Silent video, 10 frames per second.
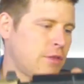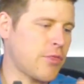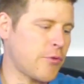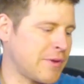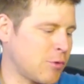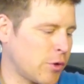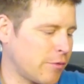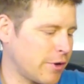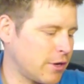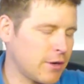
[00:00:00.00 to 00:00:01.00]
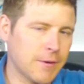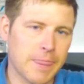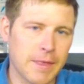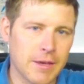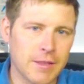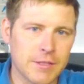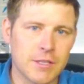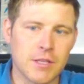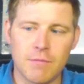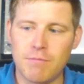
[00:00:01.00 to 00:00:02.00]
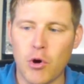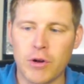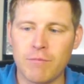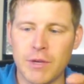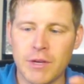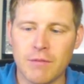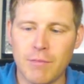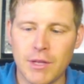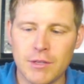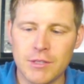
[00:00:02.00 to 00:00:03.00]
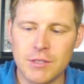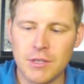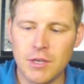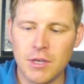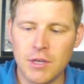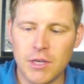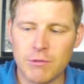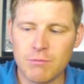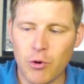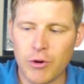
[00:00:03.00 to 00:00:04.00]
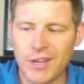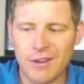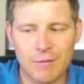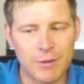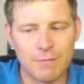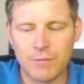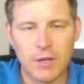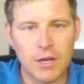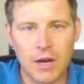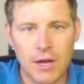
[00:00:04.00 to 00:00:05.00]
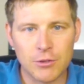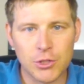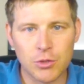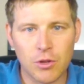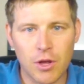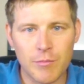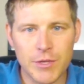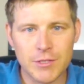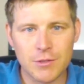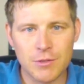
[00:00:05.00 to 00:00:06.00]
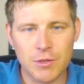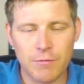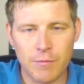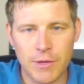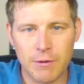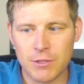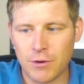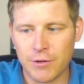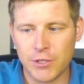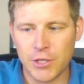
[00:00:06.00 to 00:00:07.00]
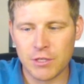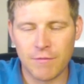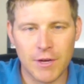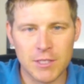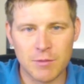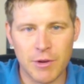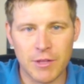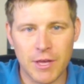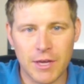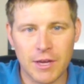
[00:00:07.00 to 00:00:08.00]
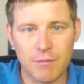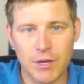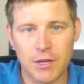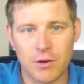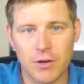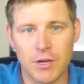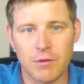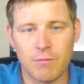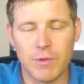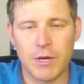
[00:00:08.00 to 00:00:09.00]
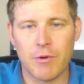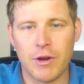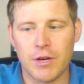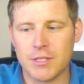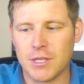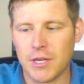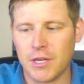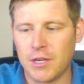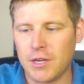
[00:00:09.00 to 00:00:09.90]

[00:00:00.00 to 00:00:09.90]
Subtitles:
the 3 MOA red dot. I got this at the bargain bin in Cabela's. It was marked down. I don't shoot a lot of pistols, so for me it was hard to justify spending that kind of money on a mini red dot sight.